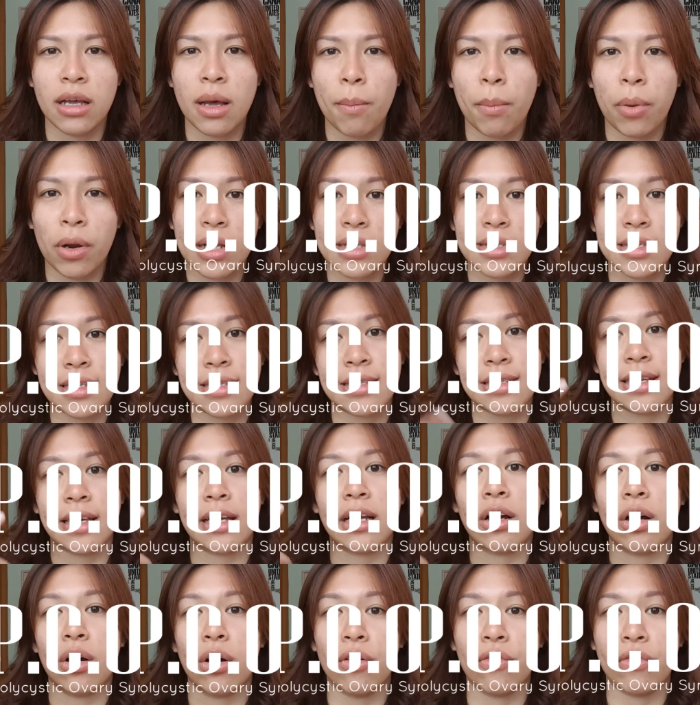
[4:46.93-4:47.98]

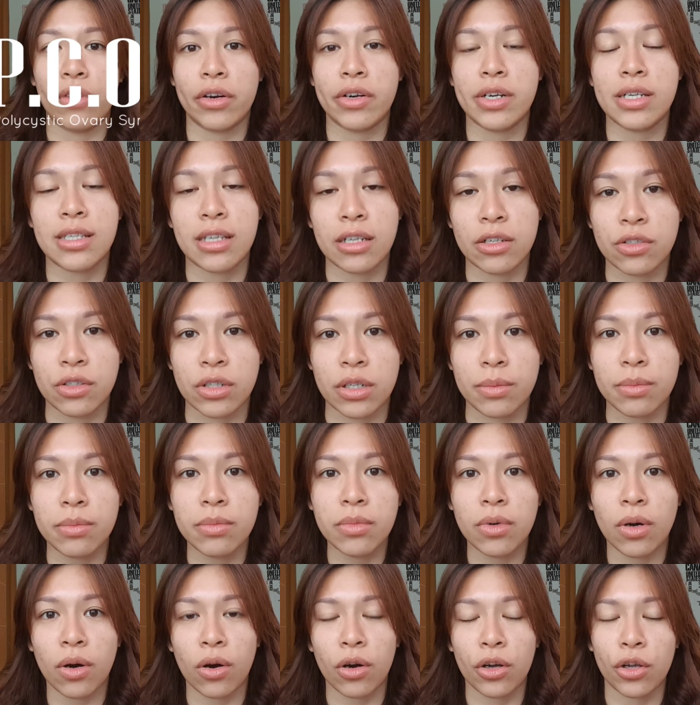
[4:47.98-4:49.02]
polycystic ovary
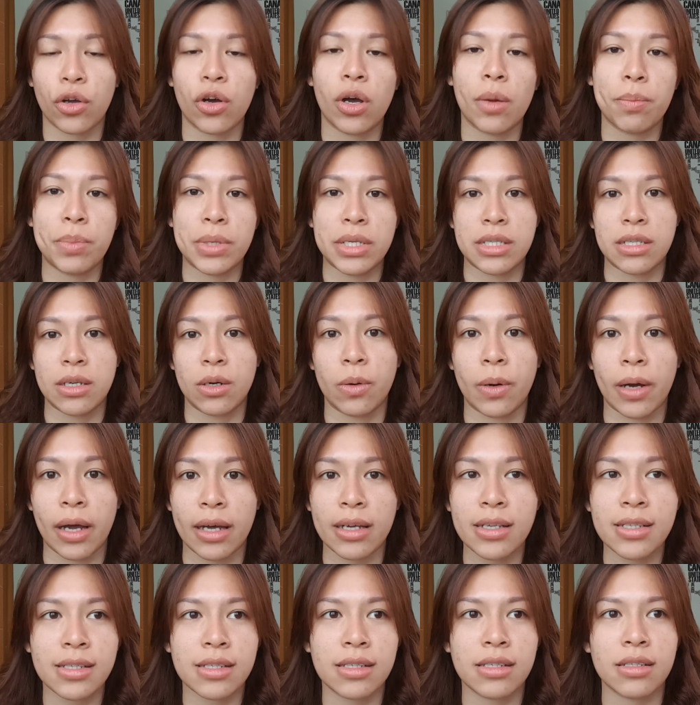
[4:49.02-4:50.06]
syndrome, or you call it
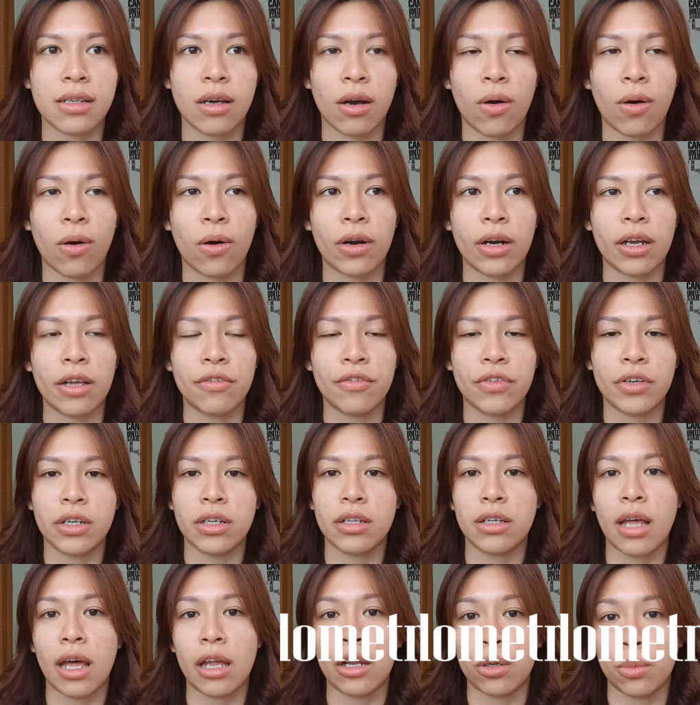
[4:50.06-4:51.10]
PCOS, or
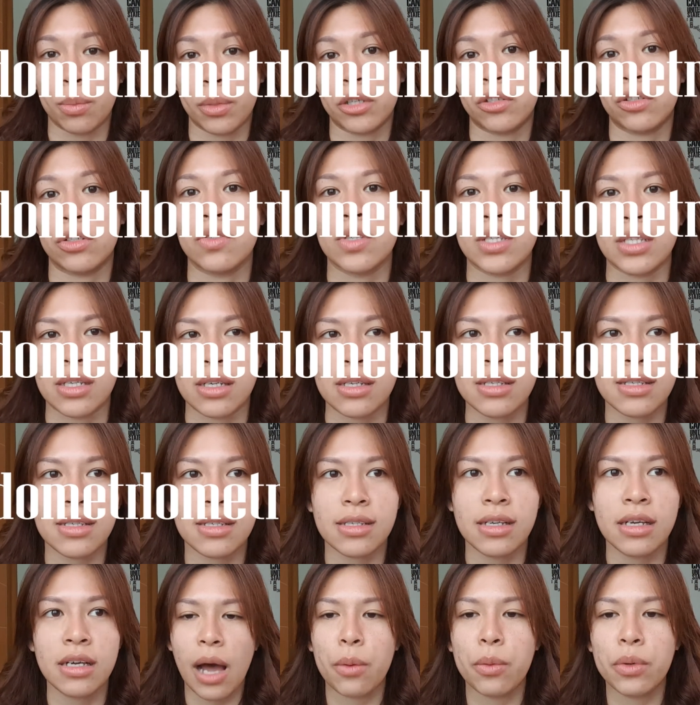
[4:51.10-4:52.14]
even endometriosis.
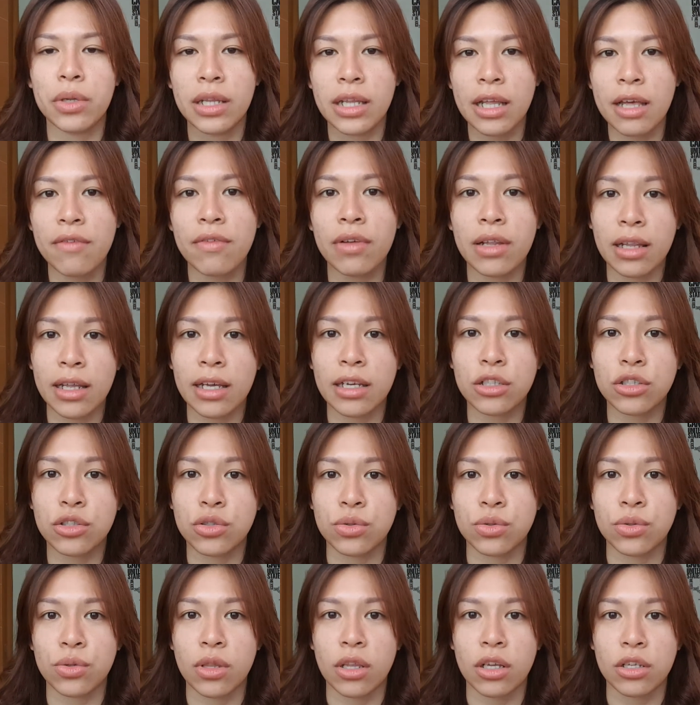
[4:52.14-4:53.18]
I will leave a link
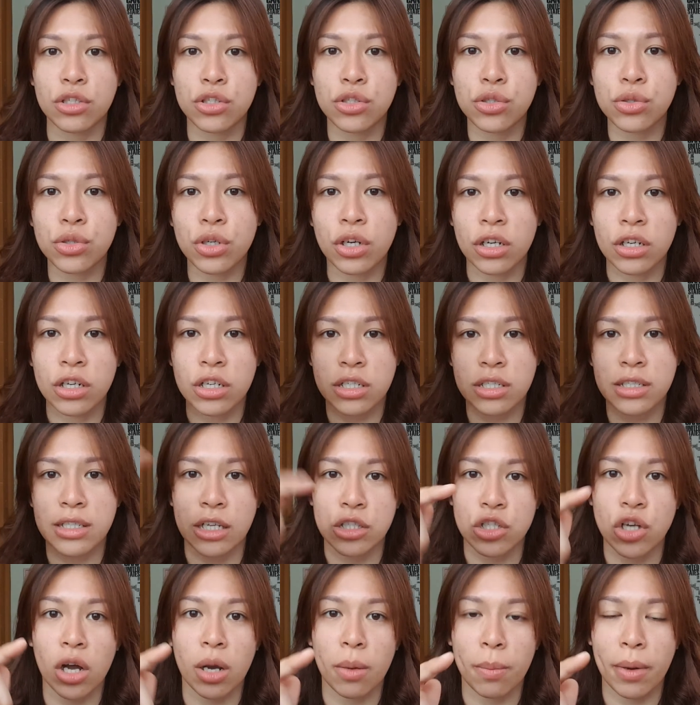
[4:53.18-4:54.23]
to the two conditions I
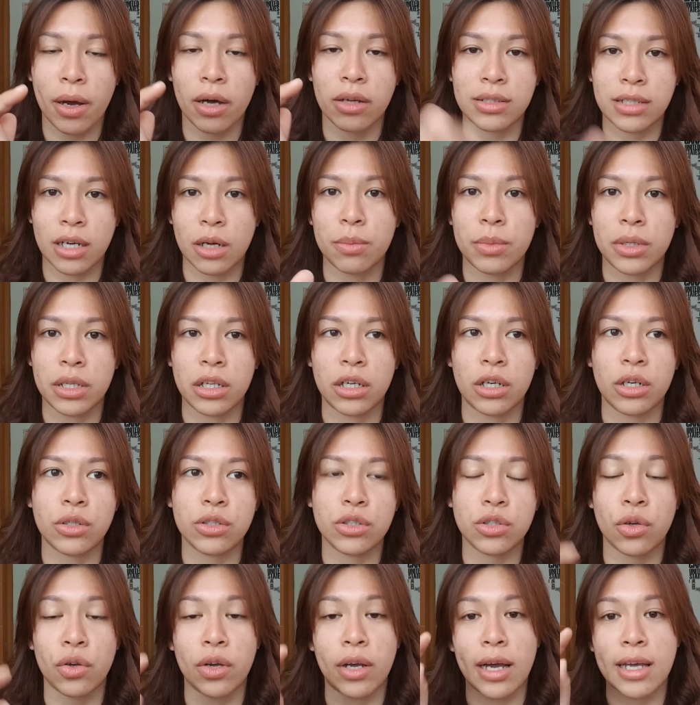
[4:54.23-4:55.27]
talk about down below
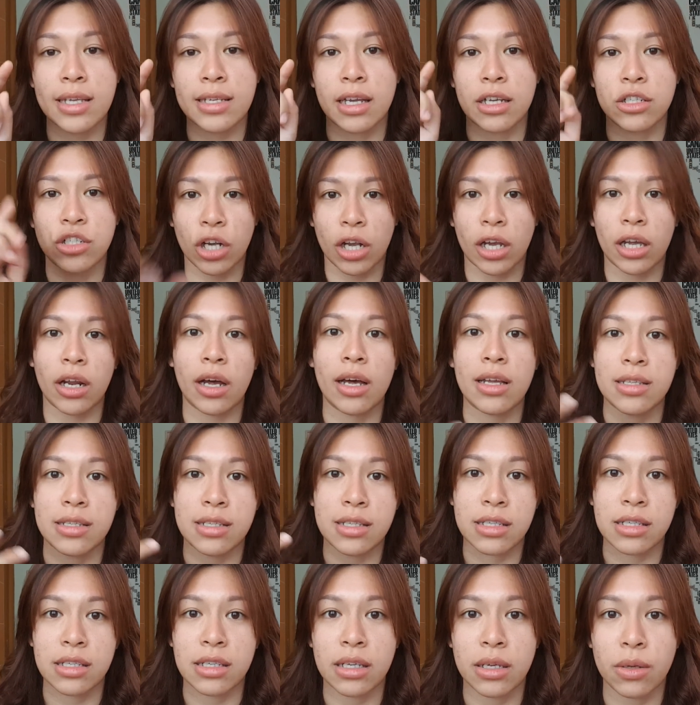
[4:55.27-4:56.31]
so you guys can check it out and
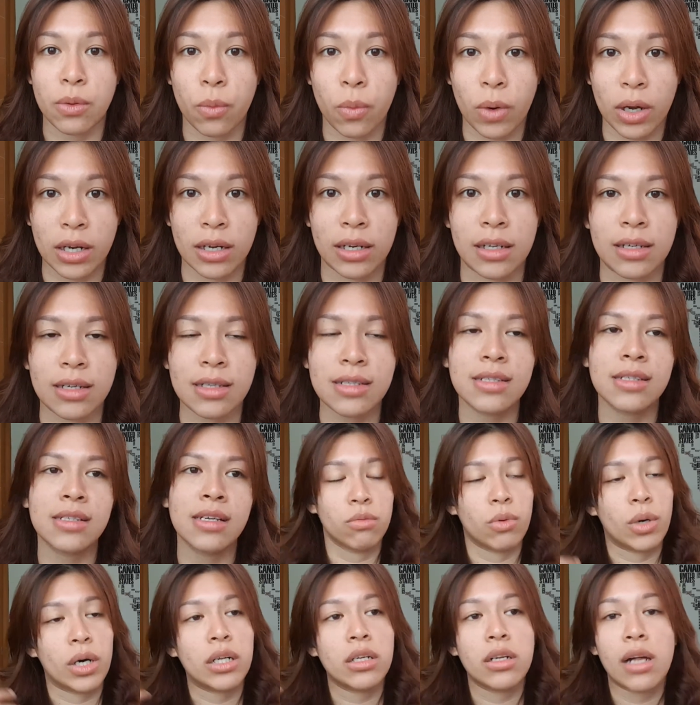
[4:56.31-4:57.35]
see what it is.
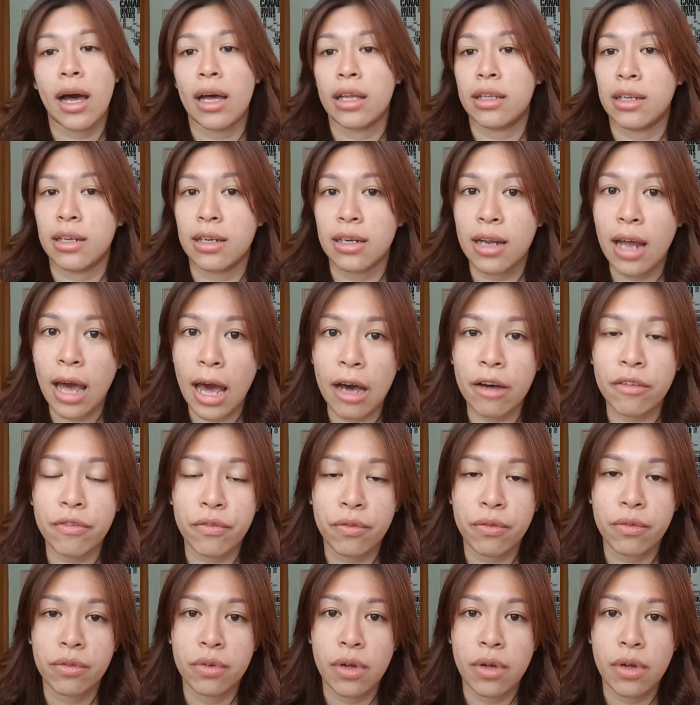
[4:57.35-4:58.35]
Well, I didn't have